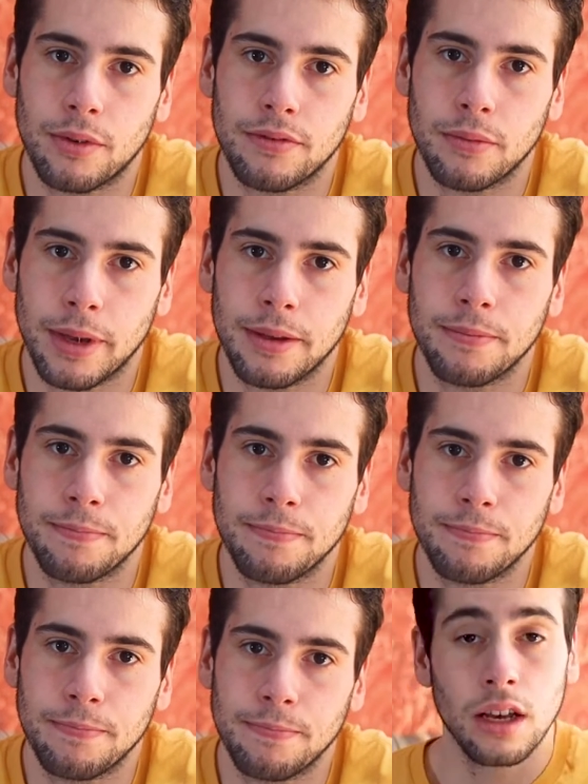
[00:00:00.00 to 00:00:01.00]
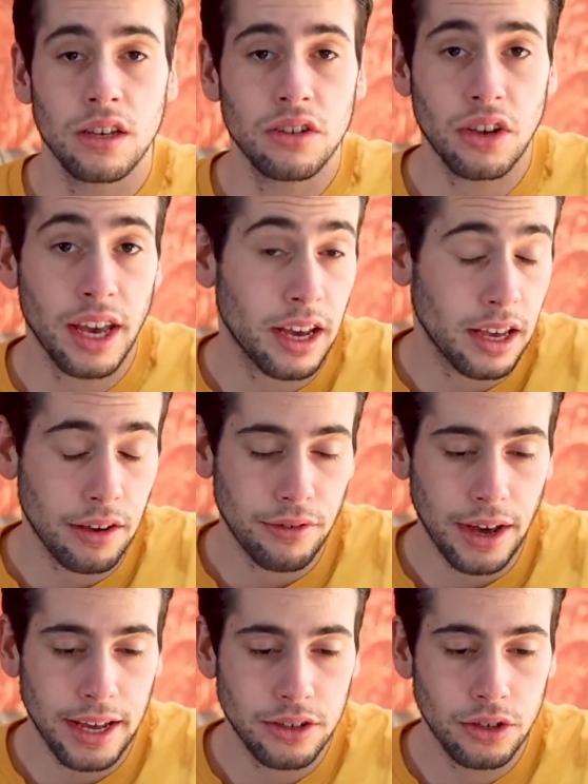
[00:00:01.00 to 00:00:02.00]
this camera for me. So yeah,
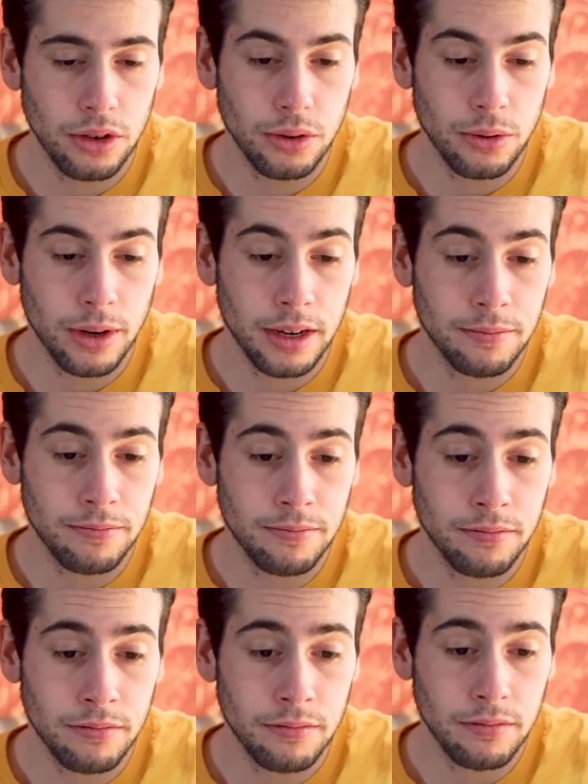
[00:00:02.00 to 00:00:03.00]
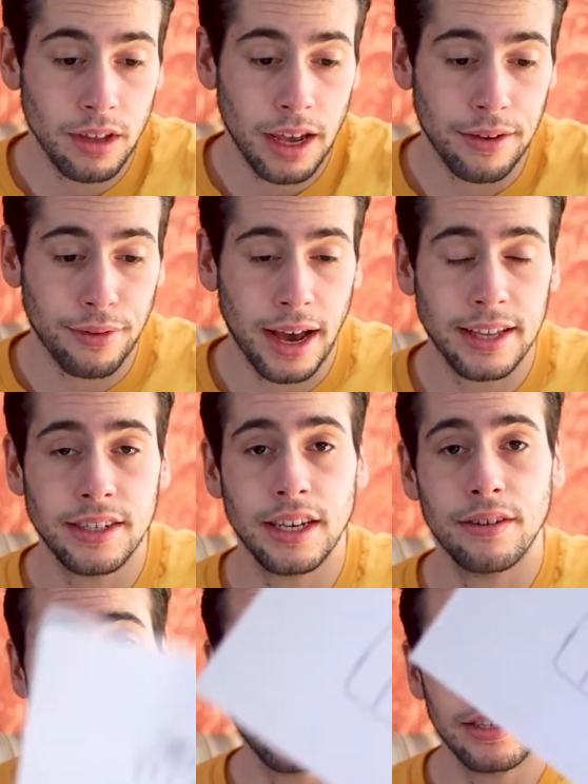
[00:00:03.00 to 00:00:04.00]
if I had to
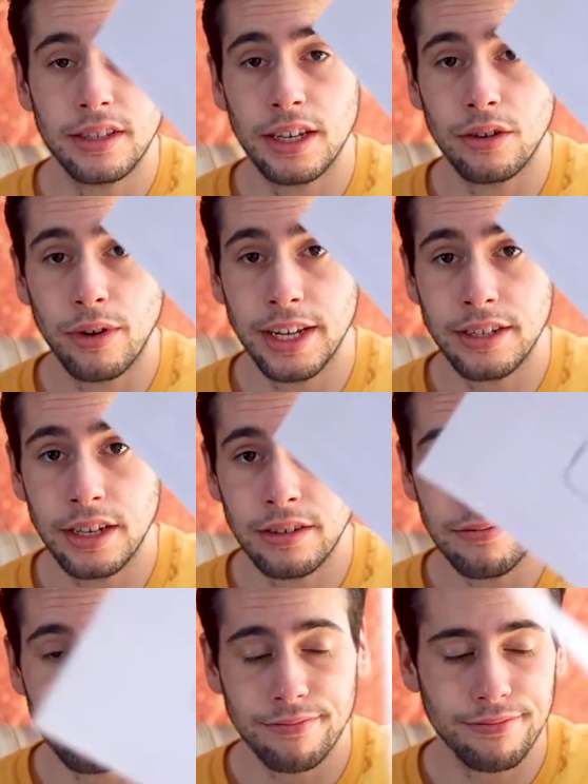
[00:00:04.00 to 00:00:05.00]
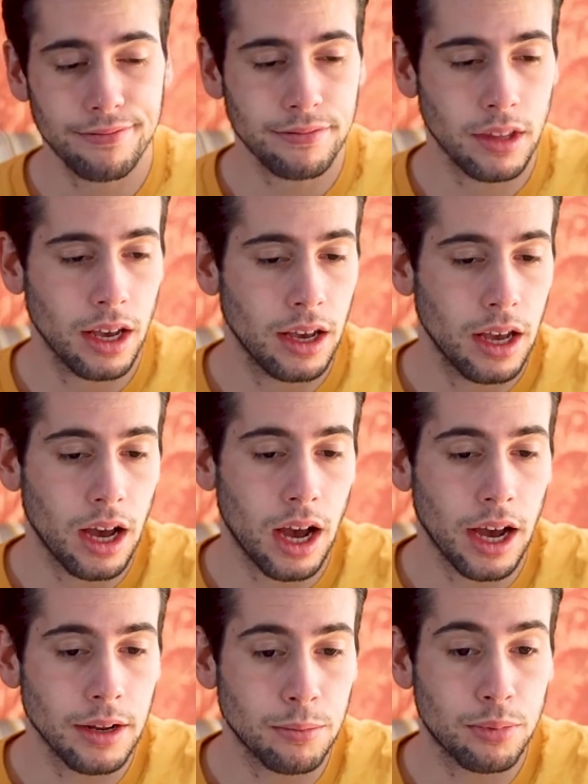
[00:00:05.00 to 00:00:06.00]
give this thing a rating,
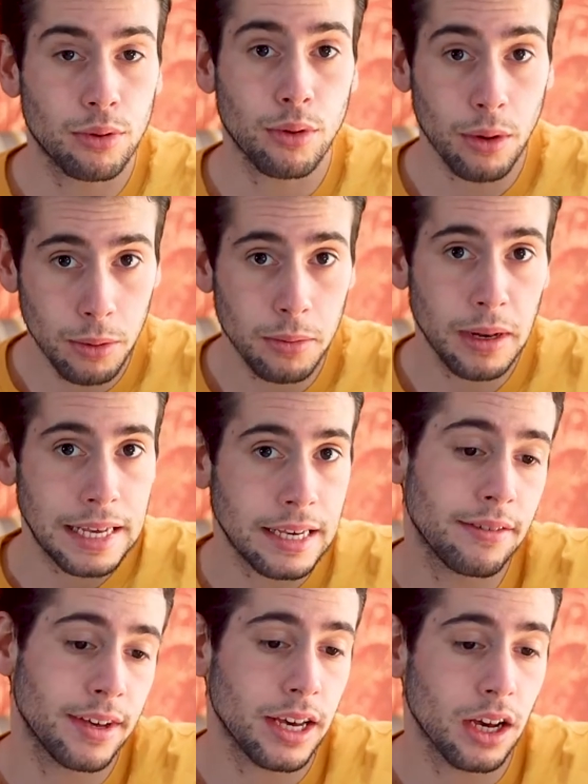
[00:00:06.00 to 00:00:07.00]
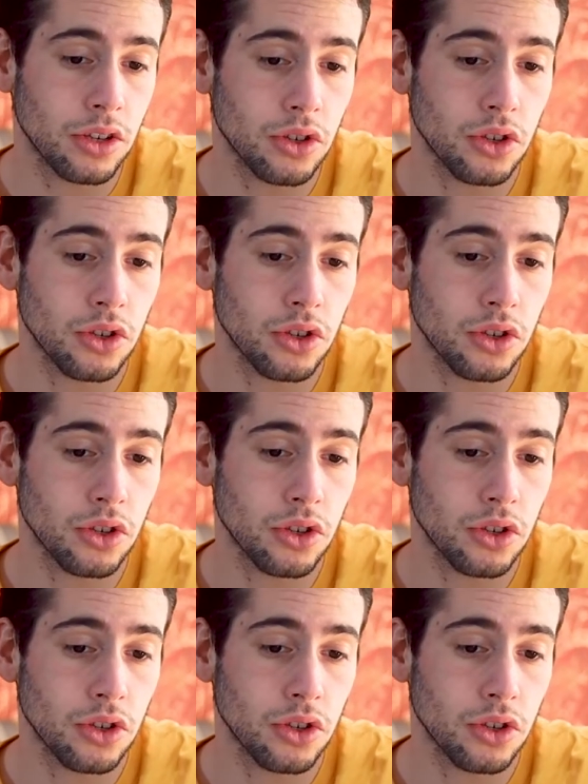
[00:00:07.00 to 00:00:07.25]
I'd probably give it a